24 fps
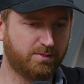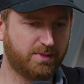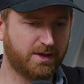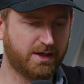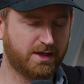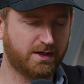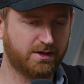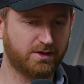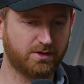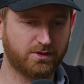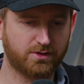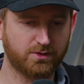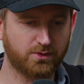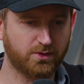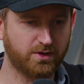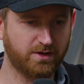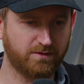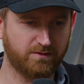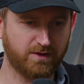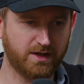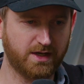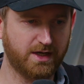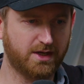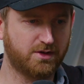but an
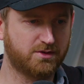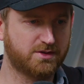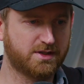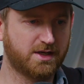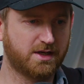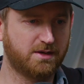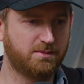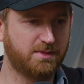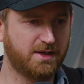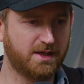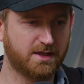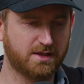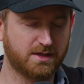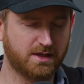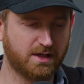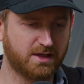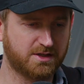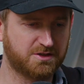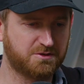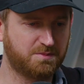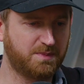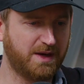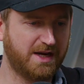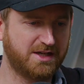authority video is going to be
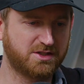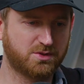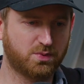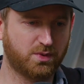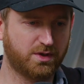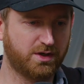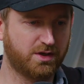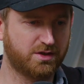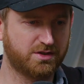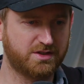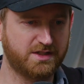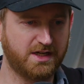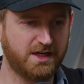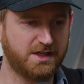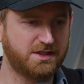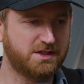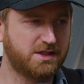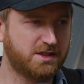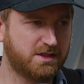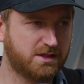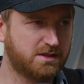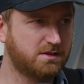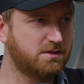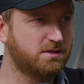a space where you're
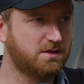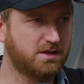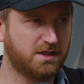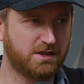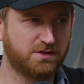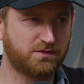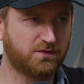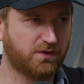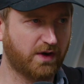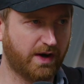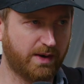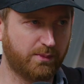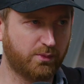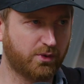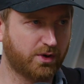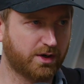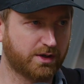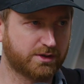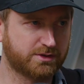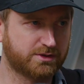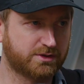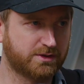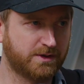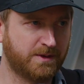teaching these
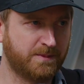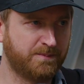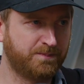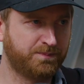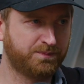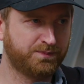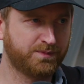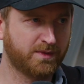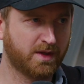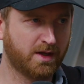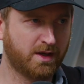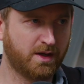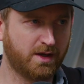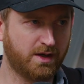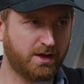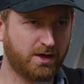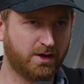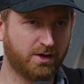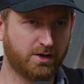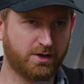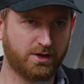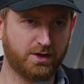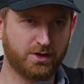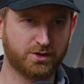frameworks,
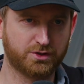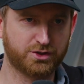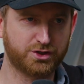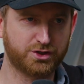you're